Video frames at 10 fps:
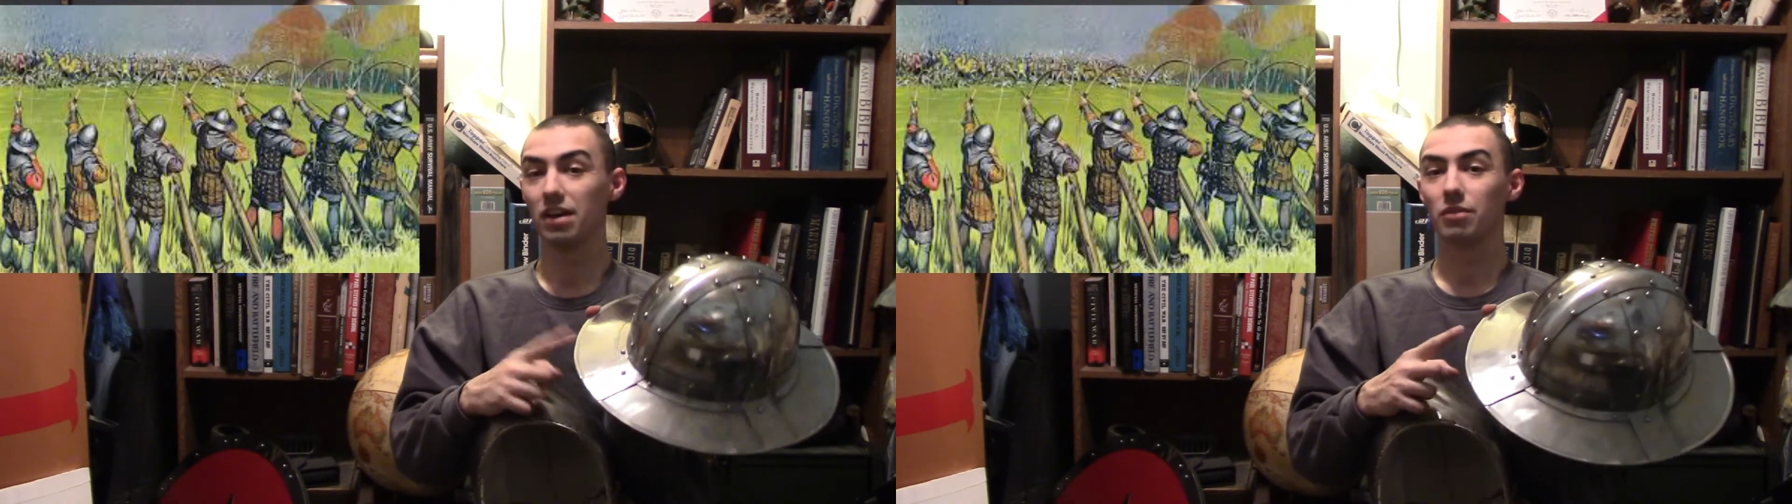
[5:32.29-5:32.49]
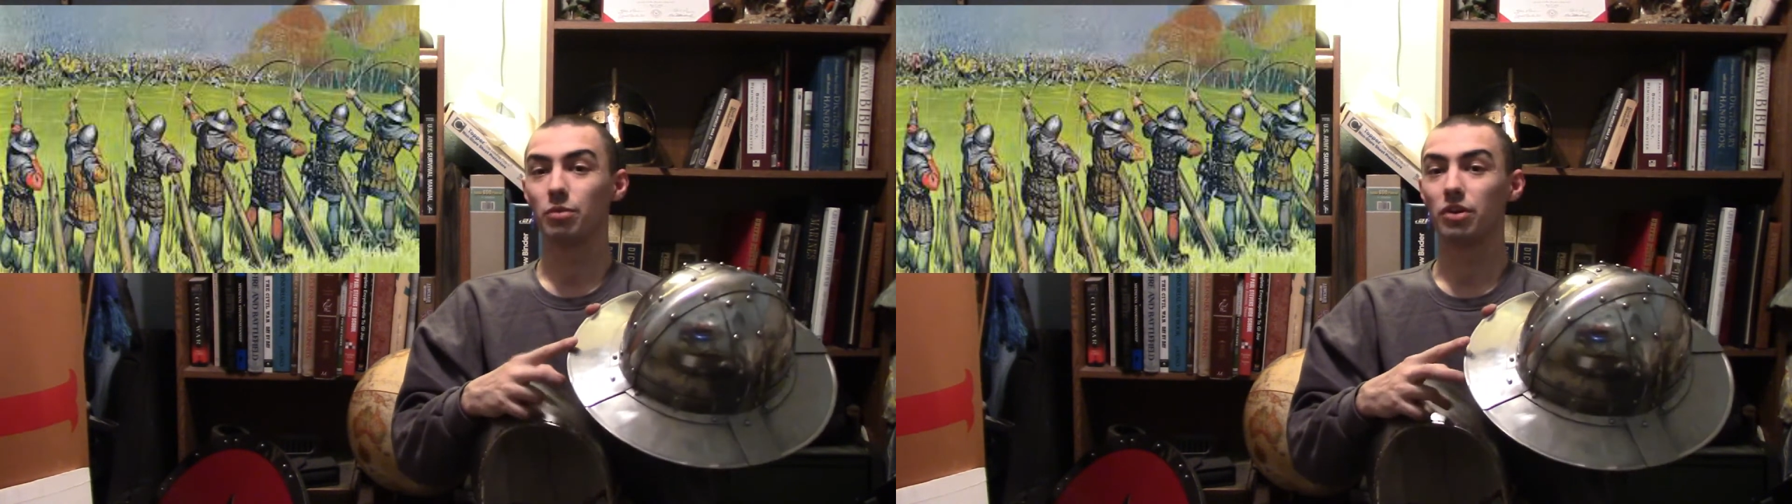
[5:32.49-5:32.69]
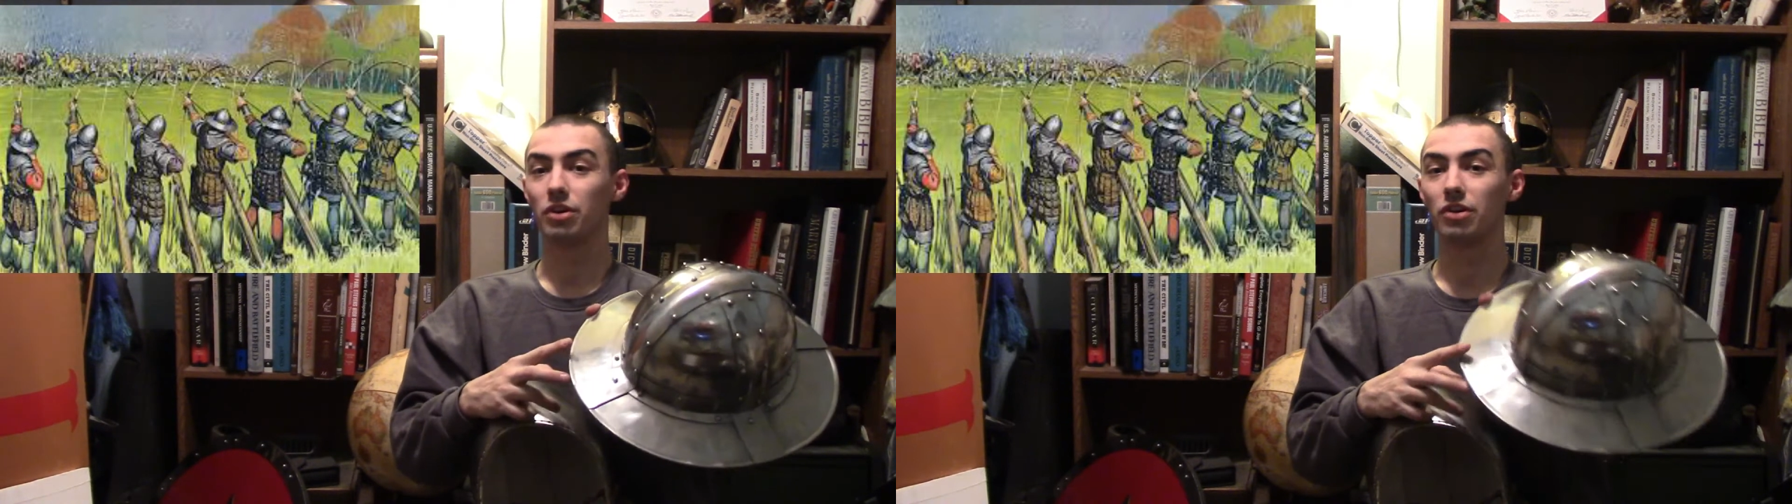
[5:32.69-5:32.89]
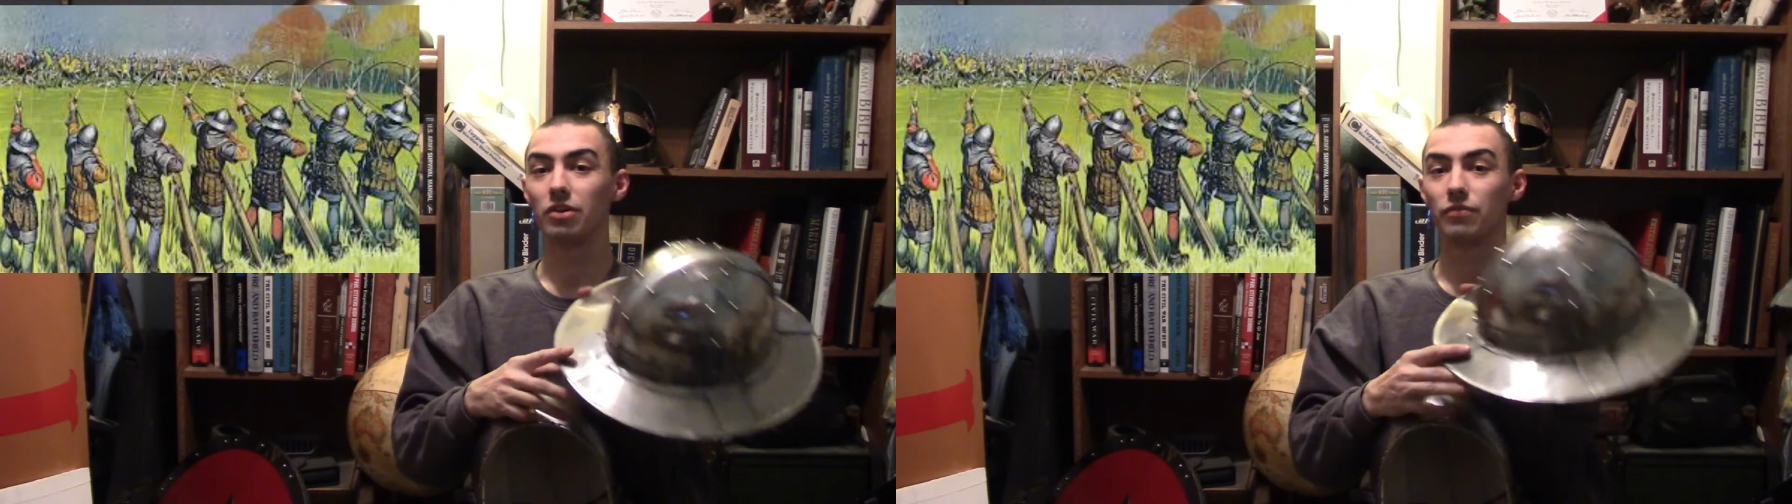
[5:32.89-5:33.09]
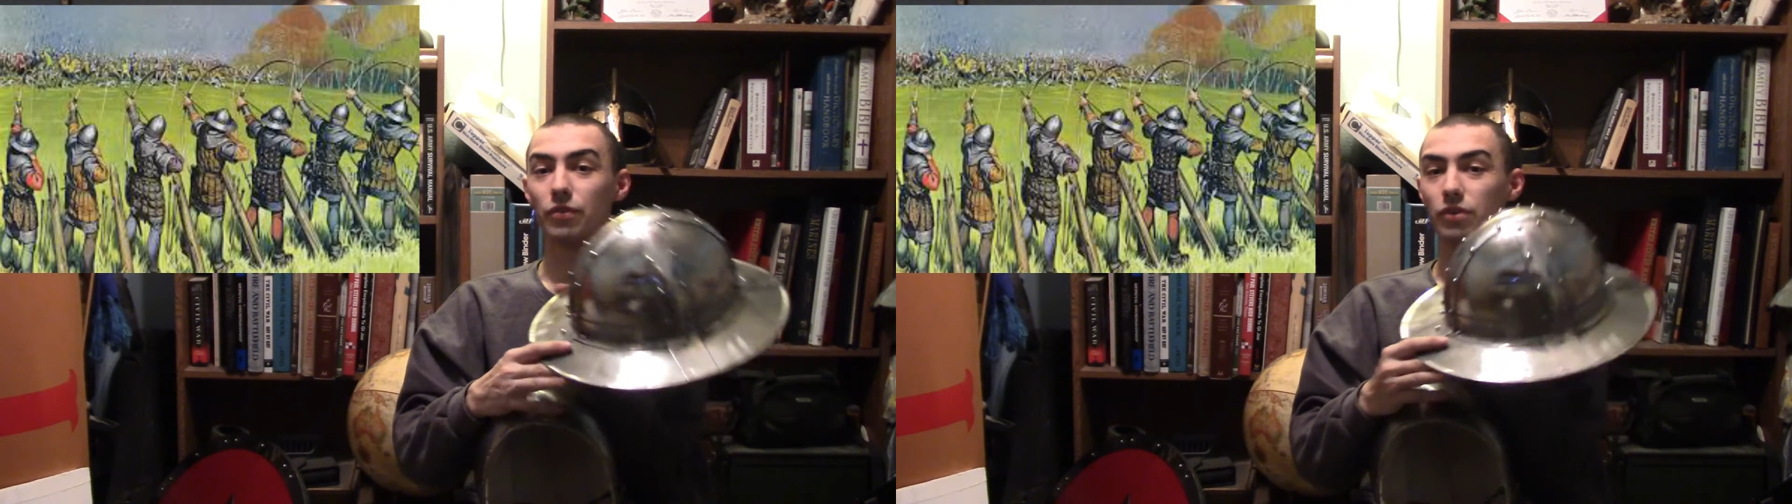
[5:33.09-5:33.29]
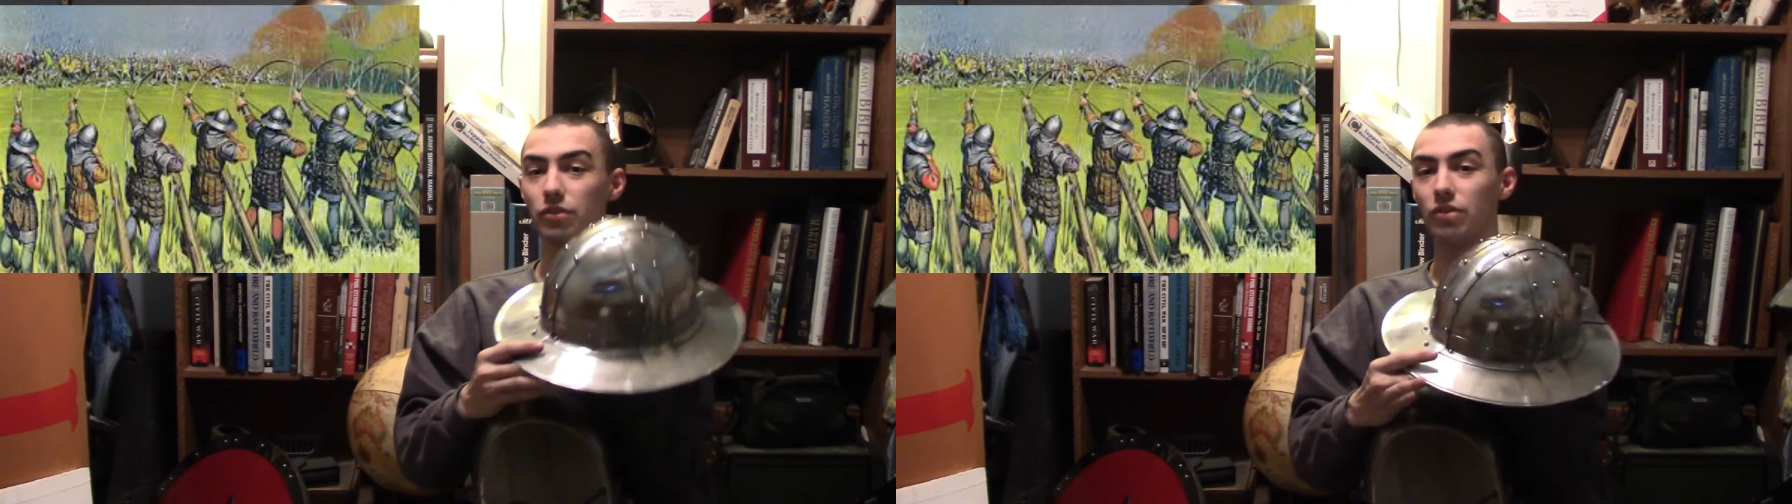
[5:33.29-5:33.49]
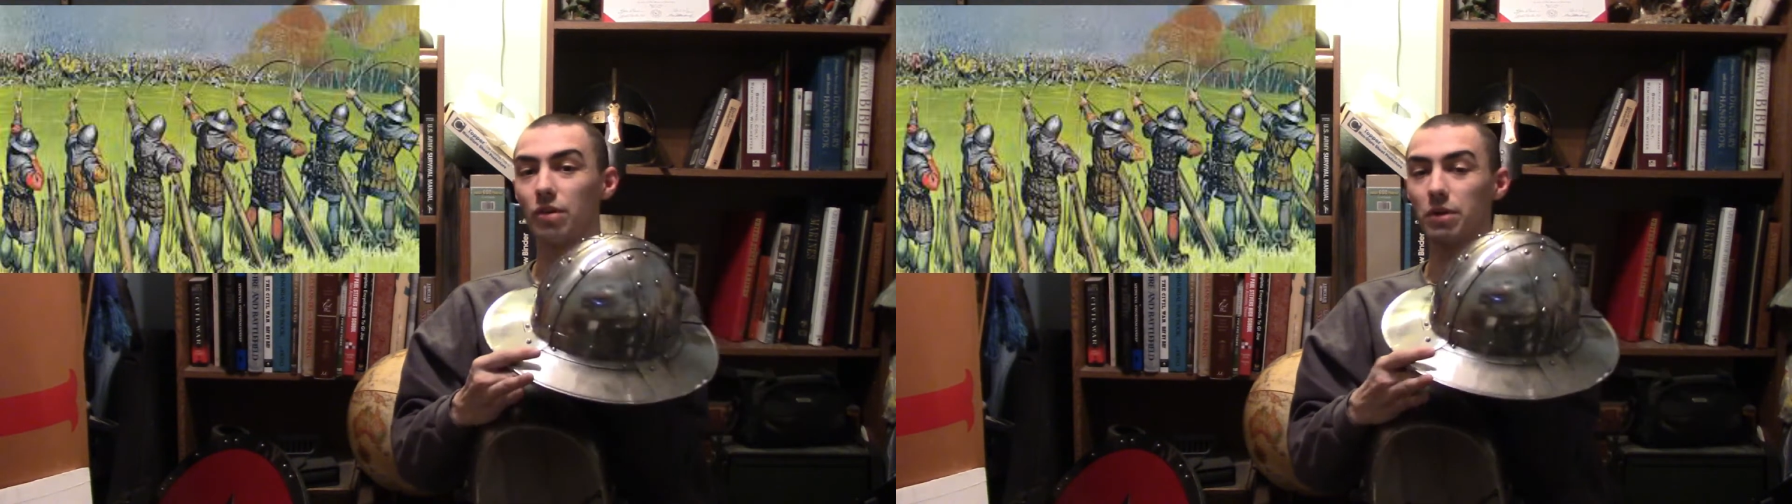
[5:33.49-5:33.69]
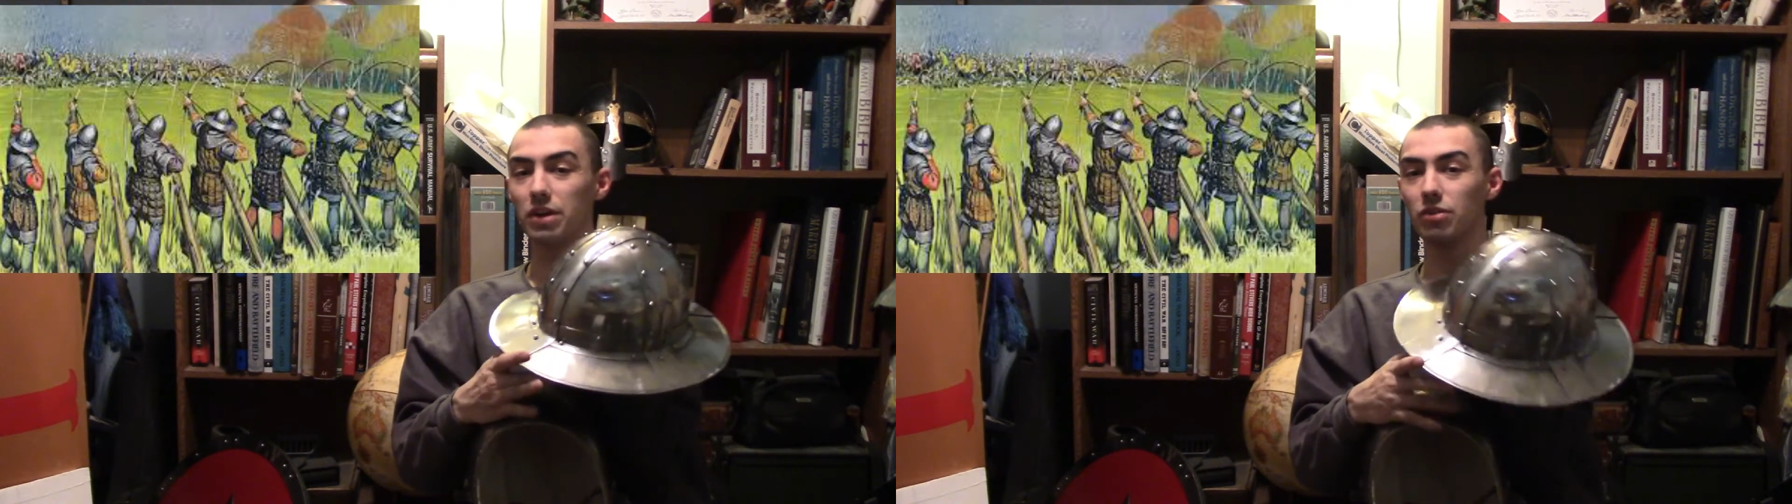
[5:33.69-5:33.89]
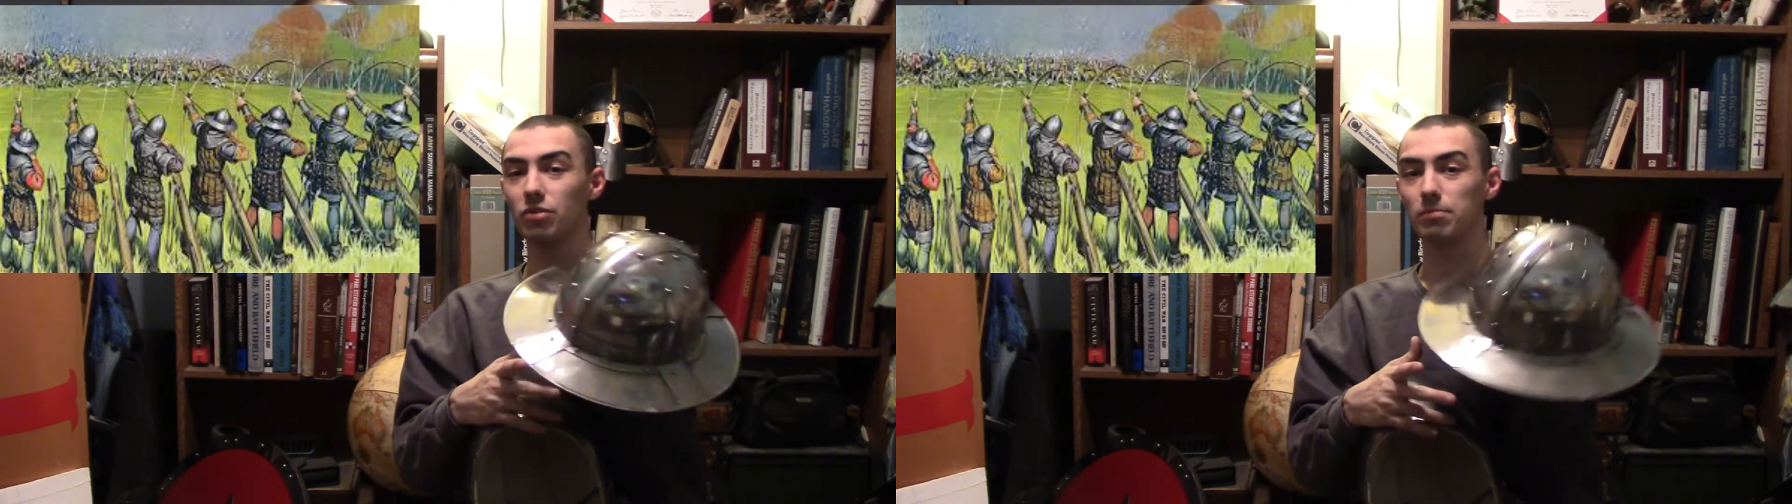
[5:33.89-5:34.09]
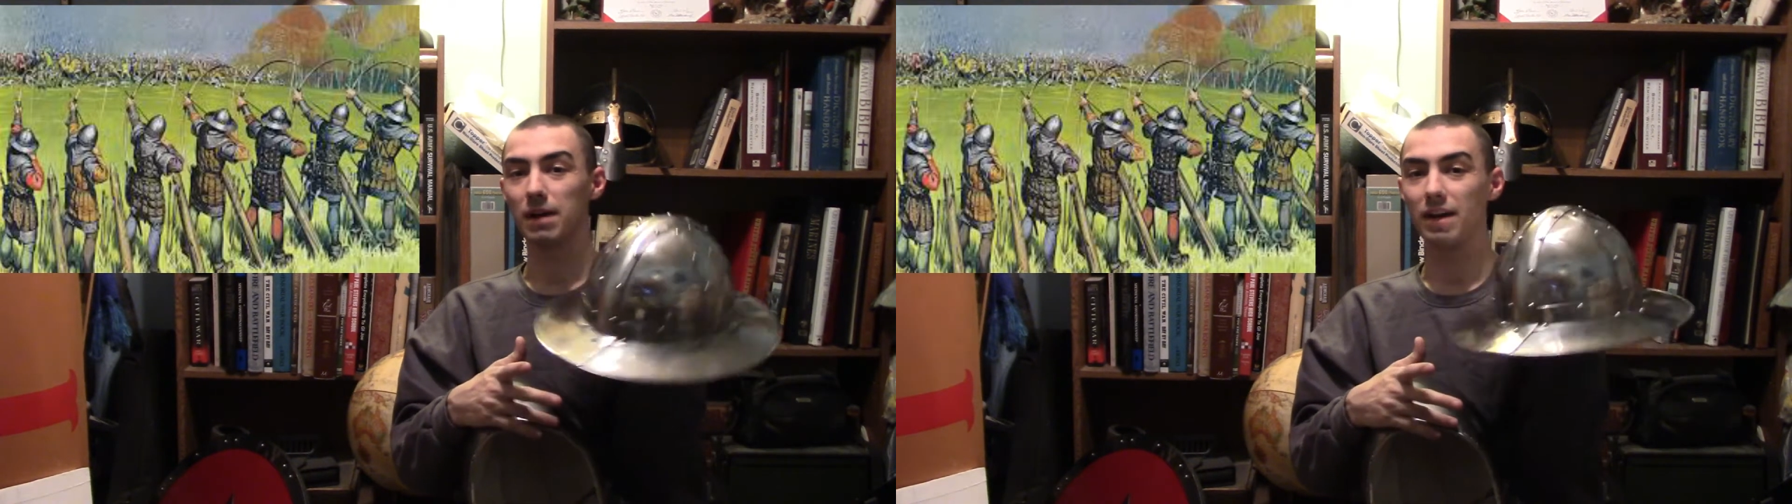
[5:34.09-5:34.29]
were first somewhat
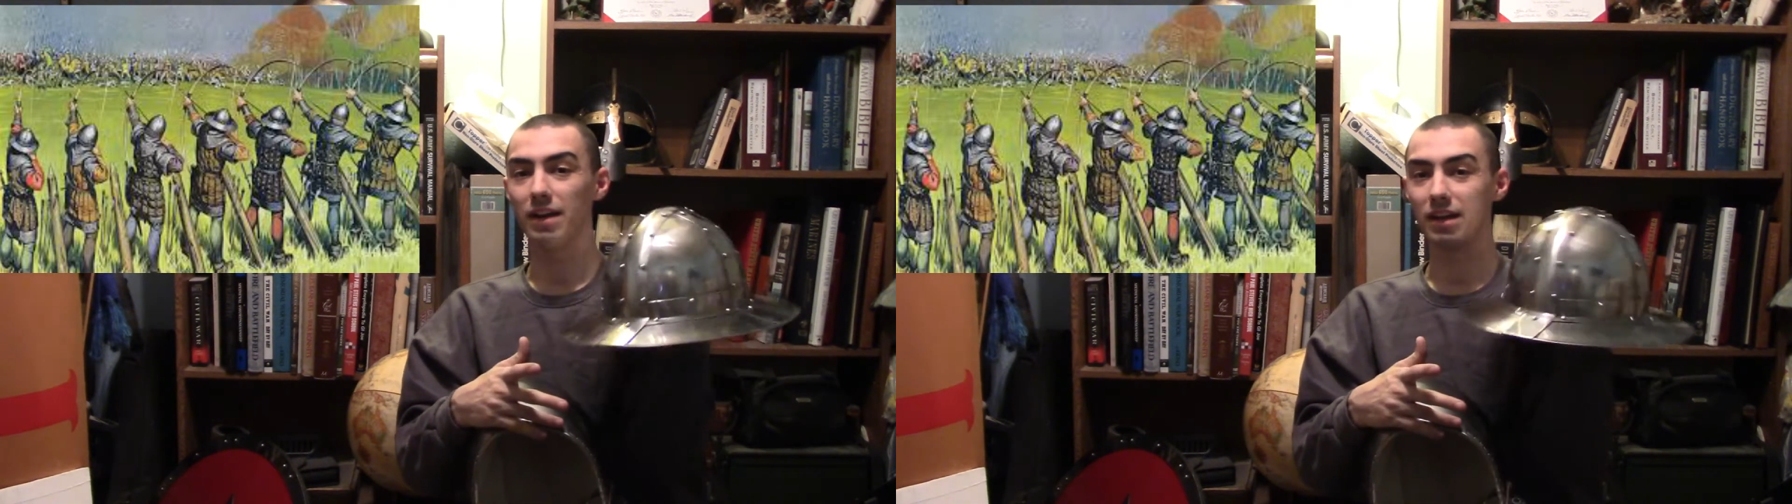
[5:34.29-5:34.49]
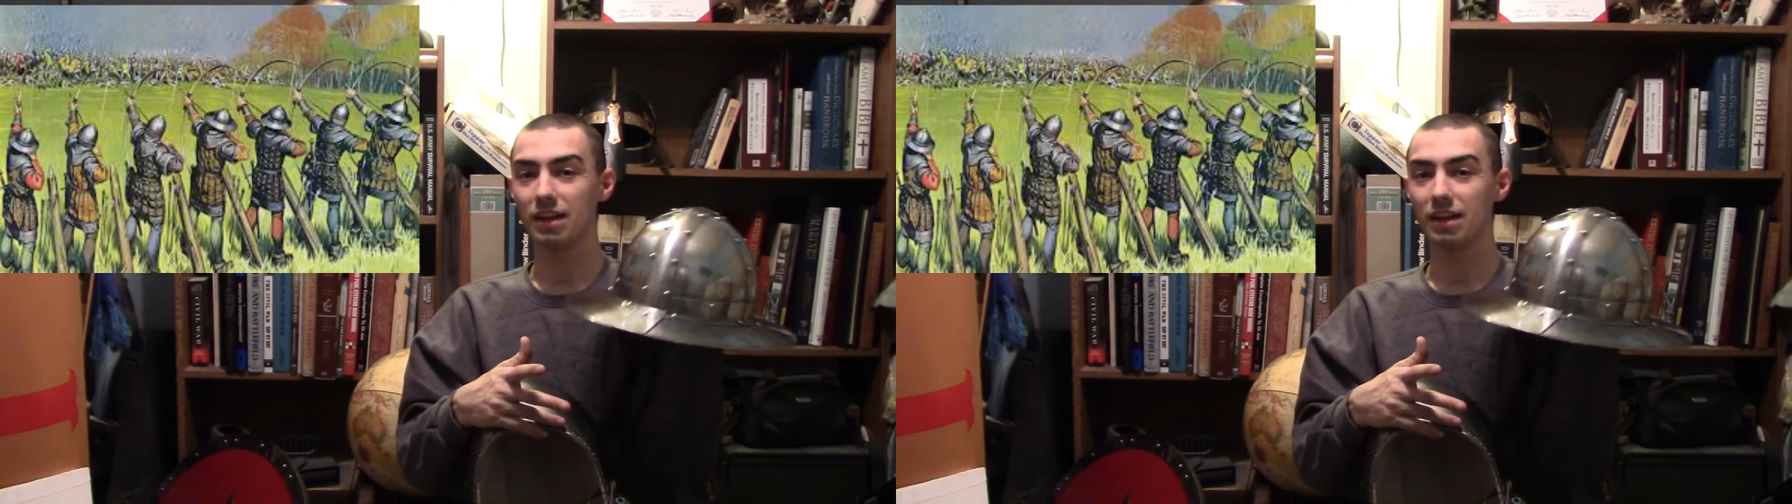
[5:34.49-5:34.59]
used by